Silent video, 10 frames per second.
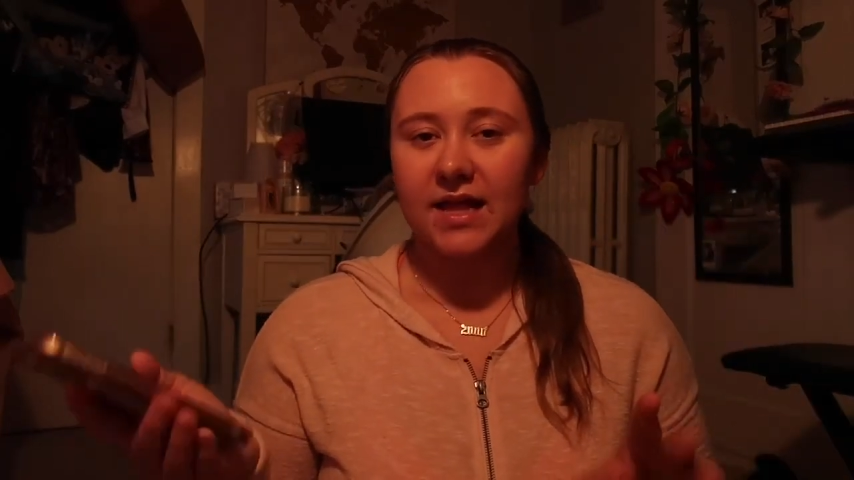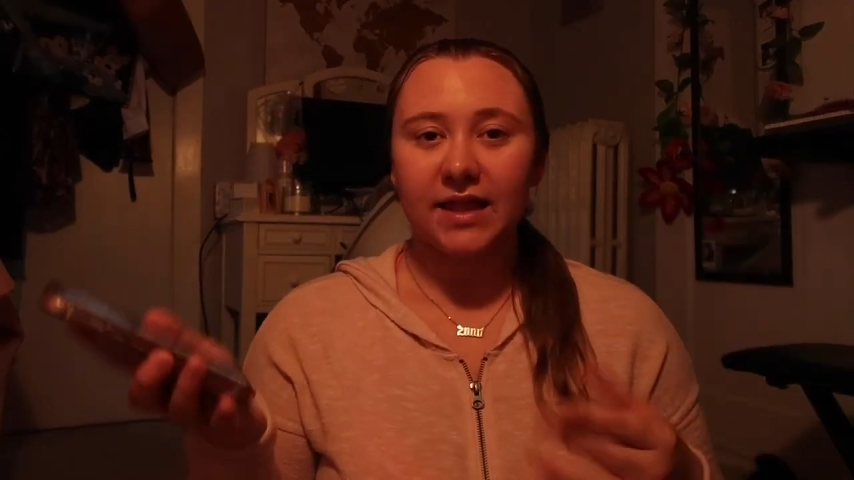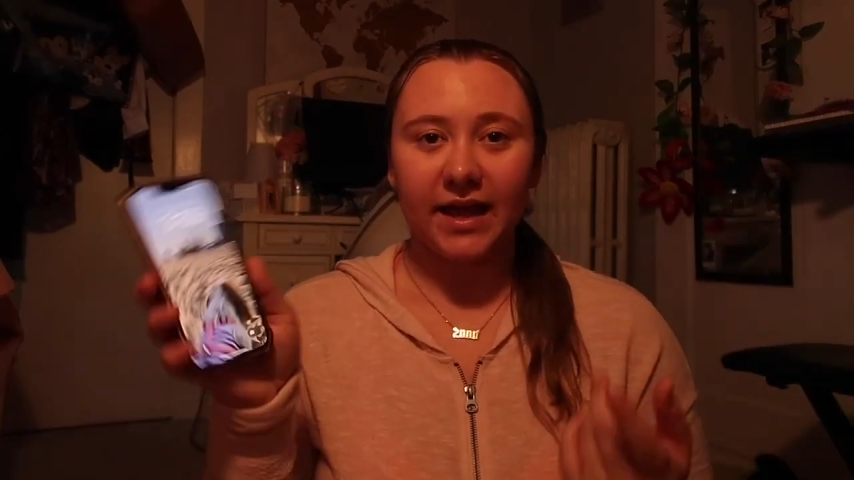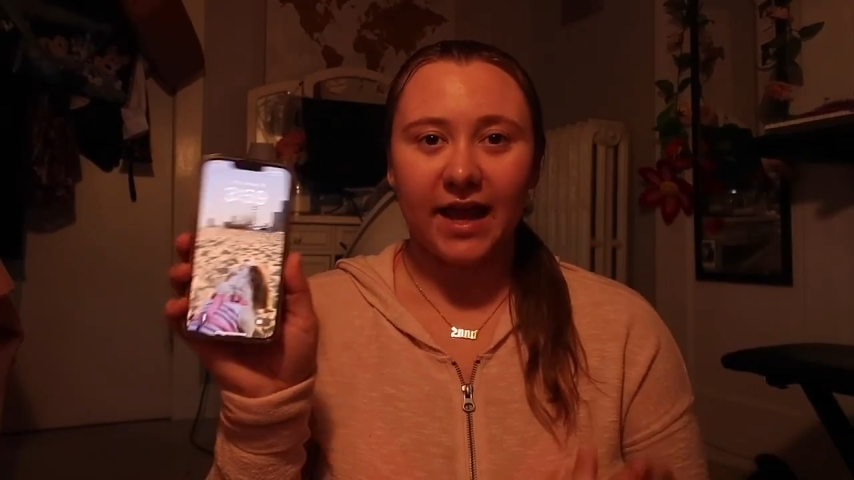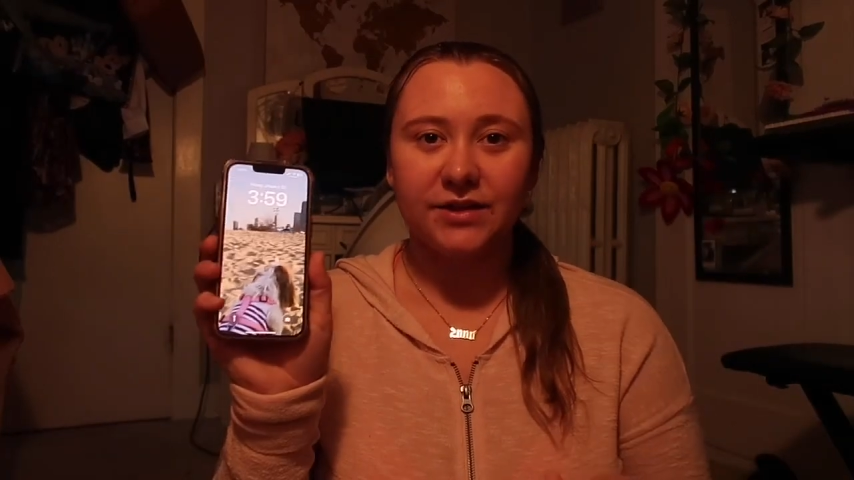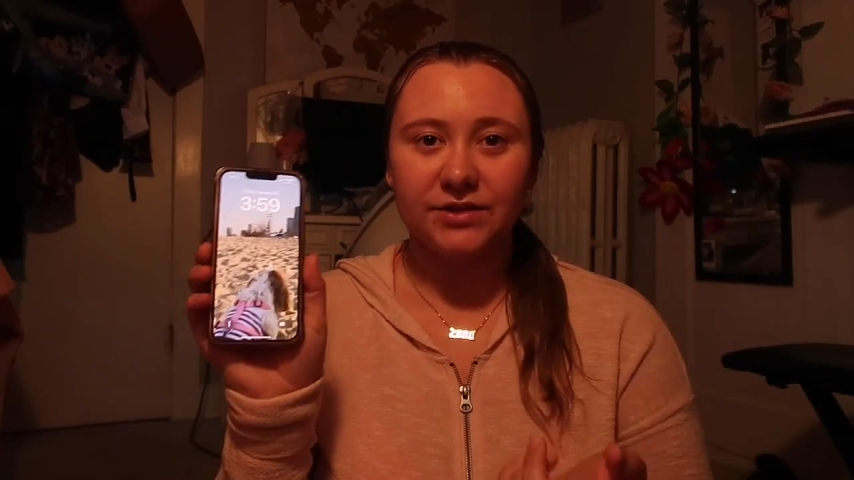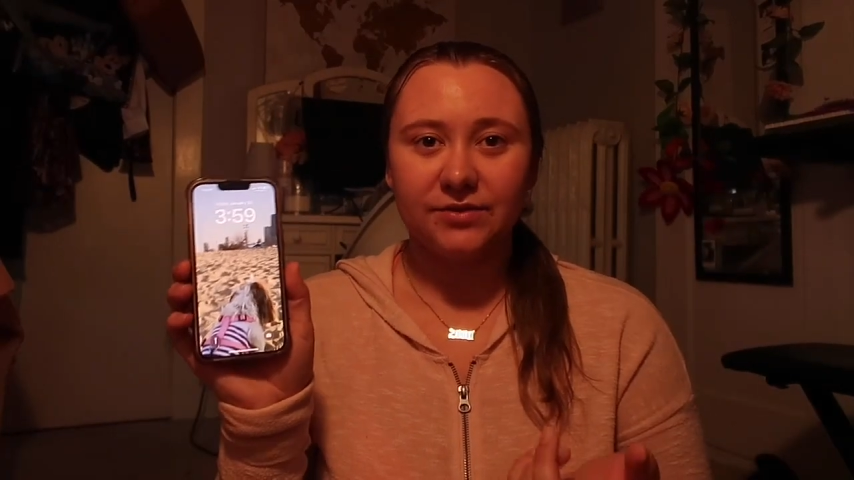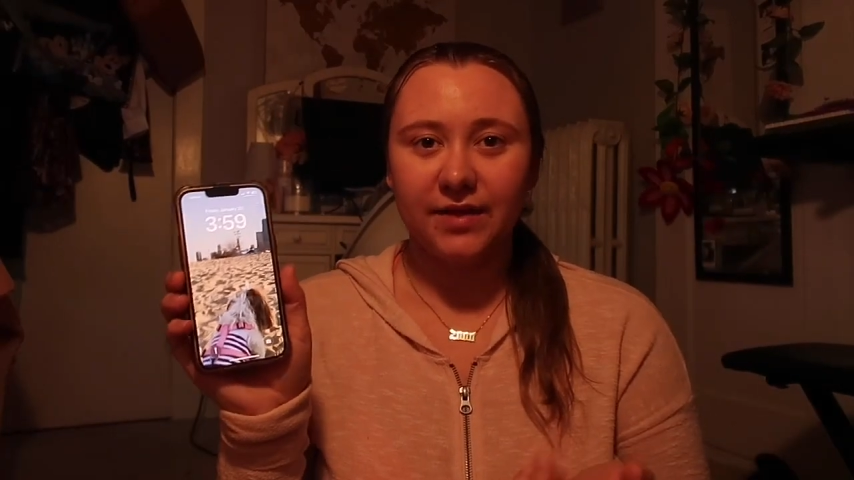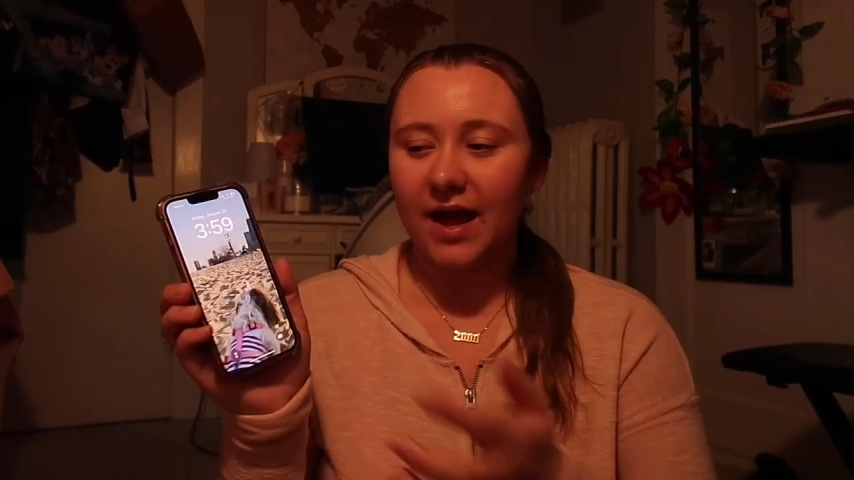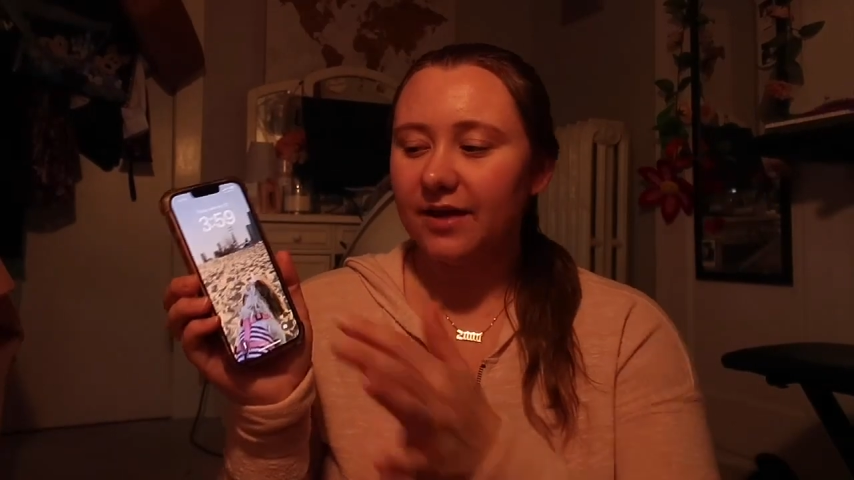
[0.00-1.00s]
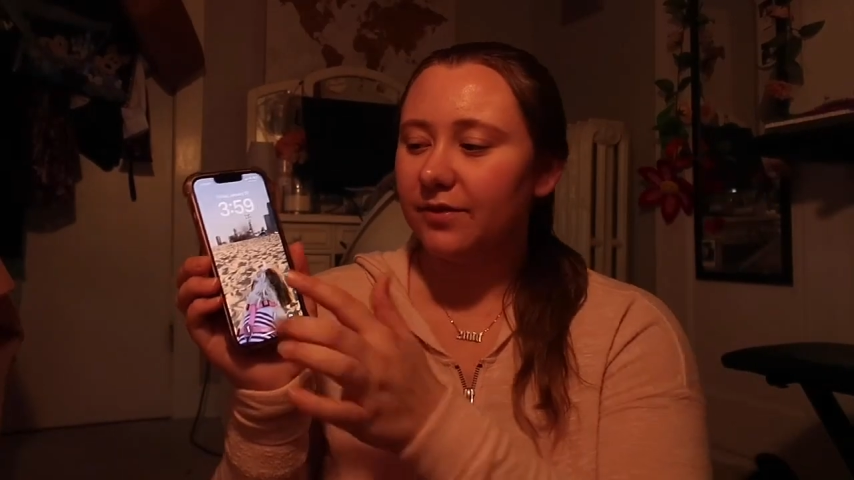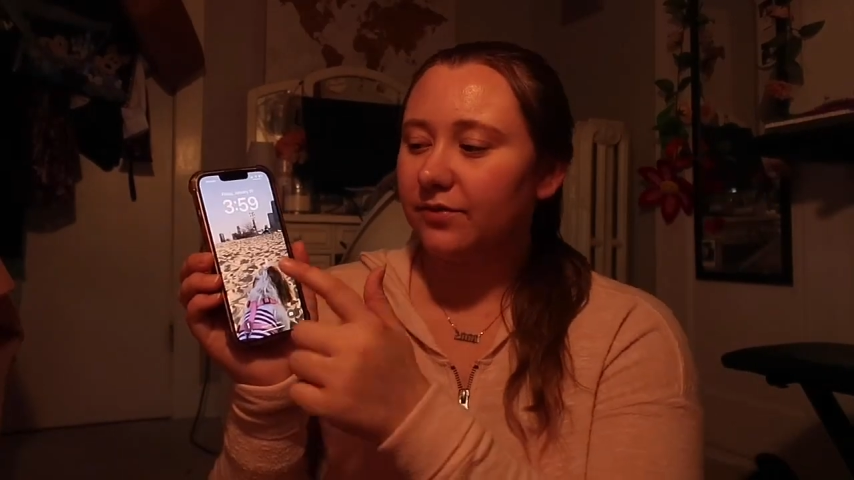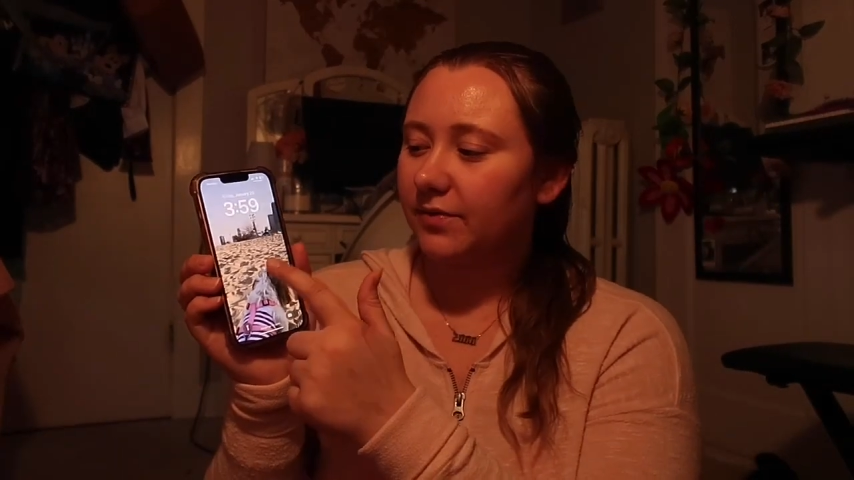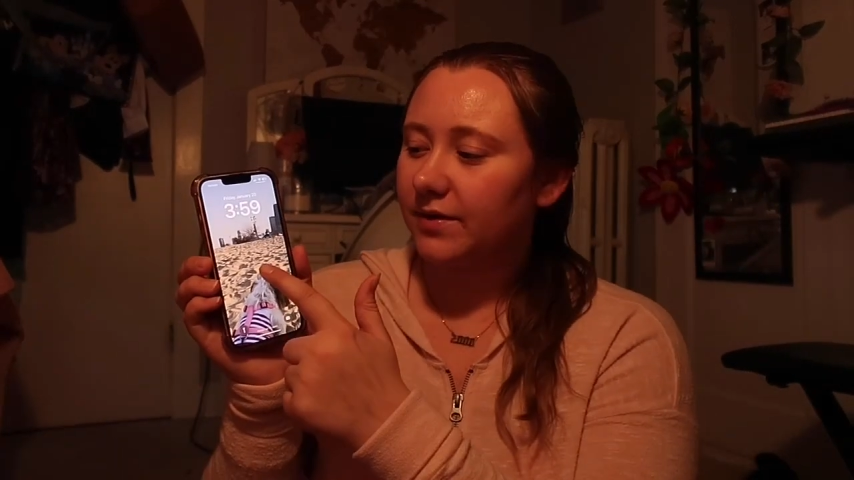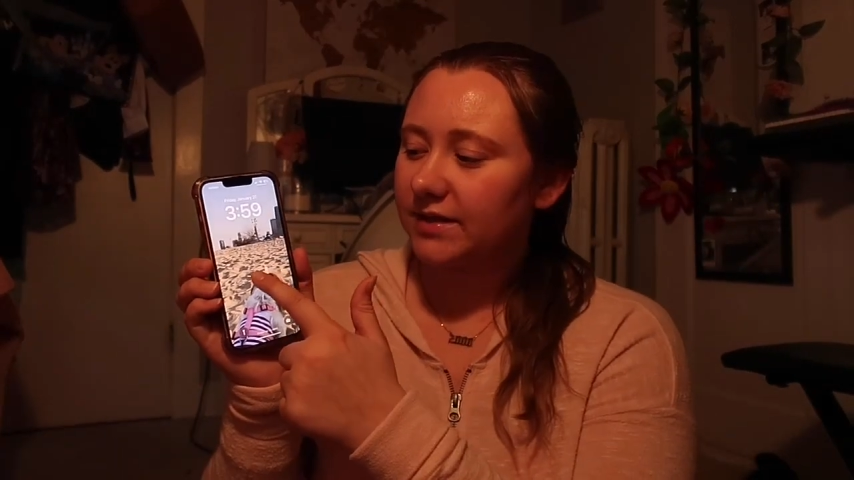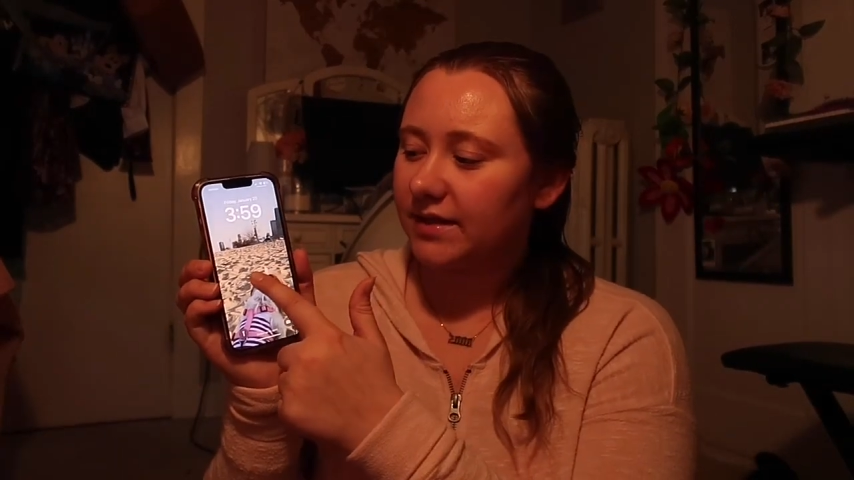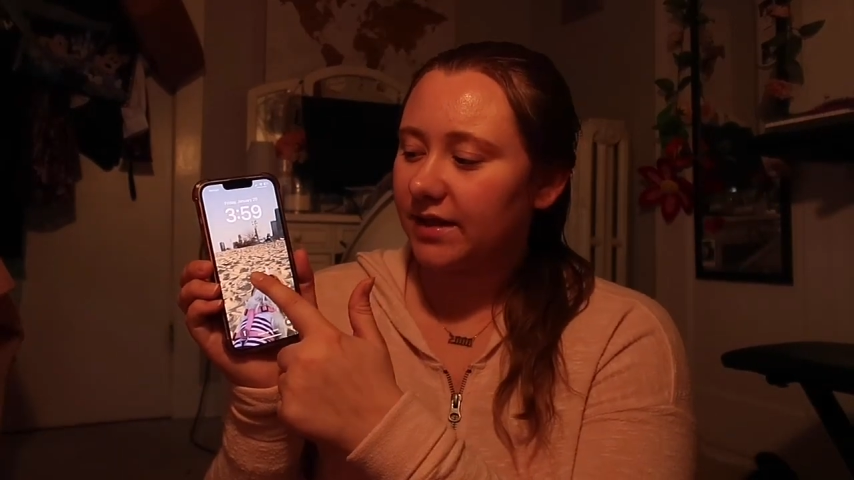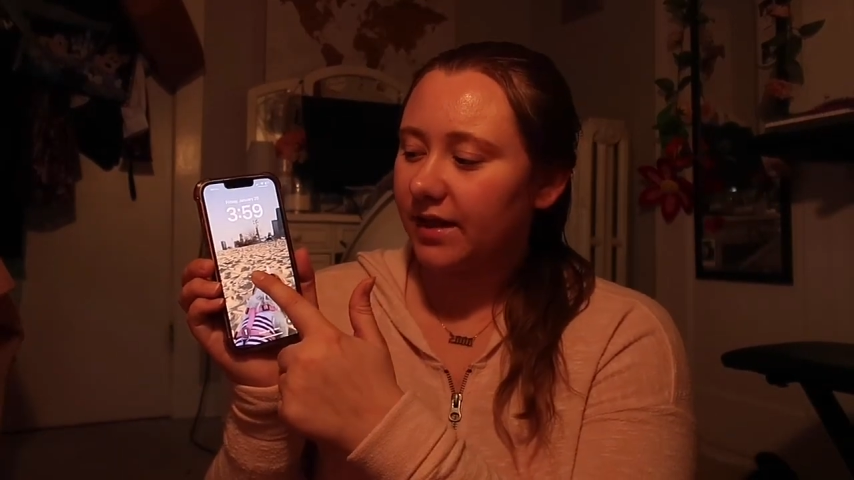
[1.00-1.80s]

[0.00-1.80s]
like, and do the iPhone 14